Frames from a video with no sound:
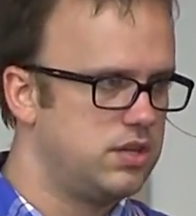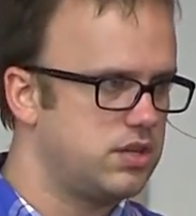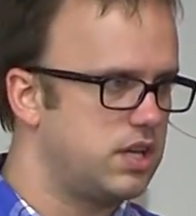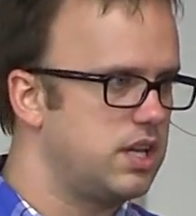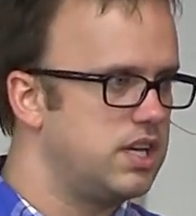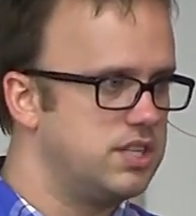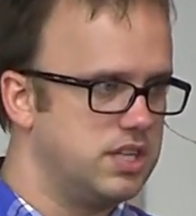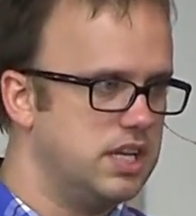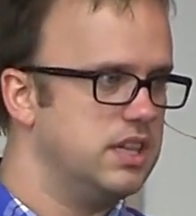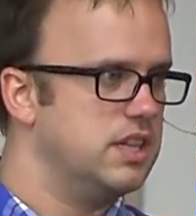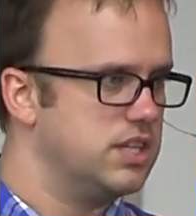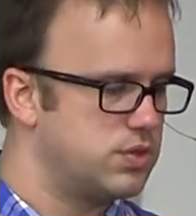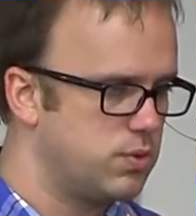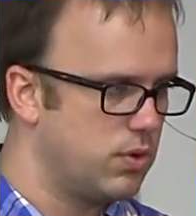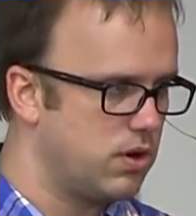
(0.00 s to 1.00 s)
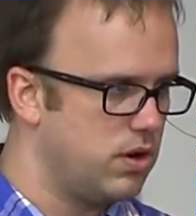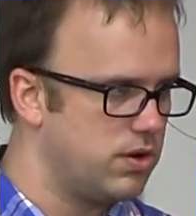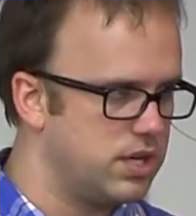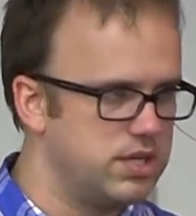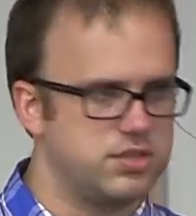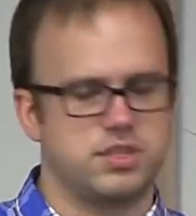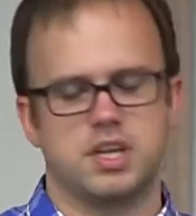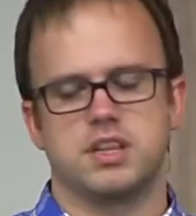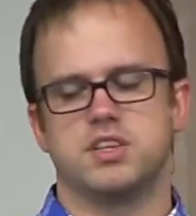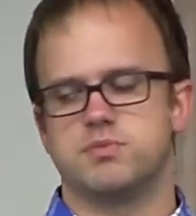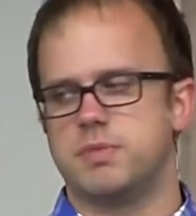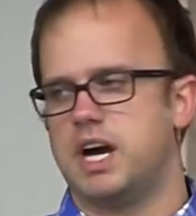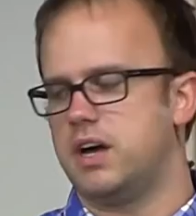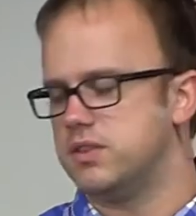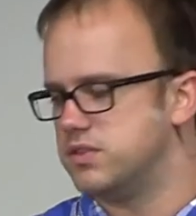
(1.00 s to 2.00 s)
Suddenly he's in this world and he's seeing
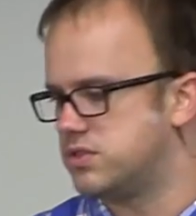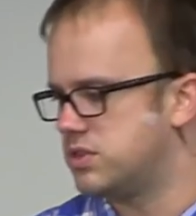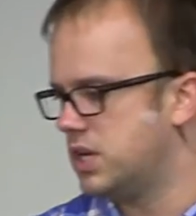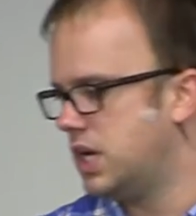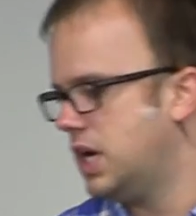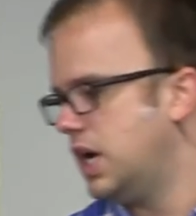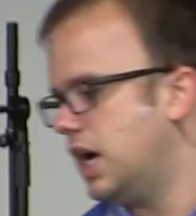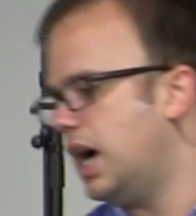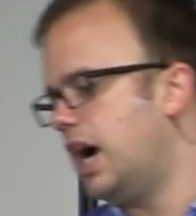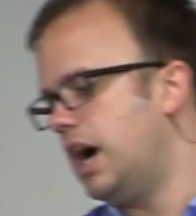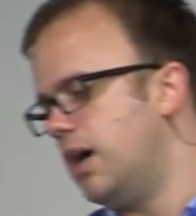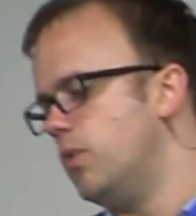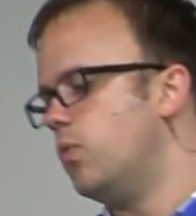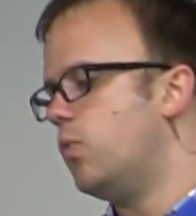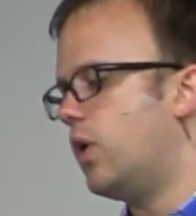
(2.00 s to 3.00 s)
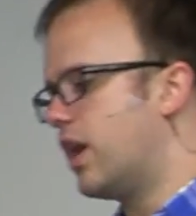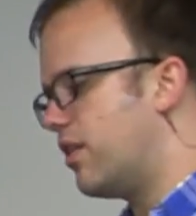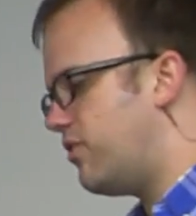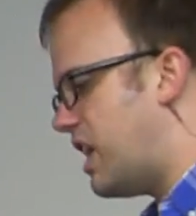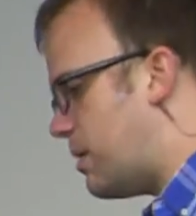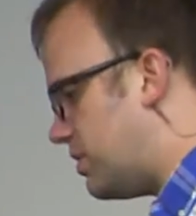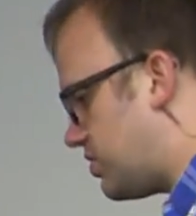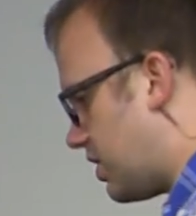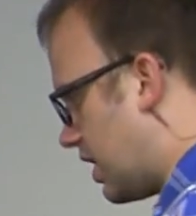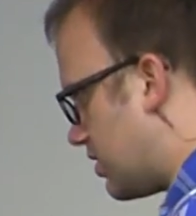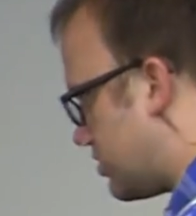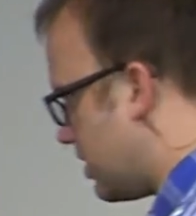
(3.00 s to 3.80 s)
these mountains. One of the famous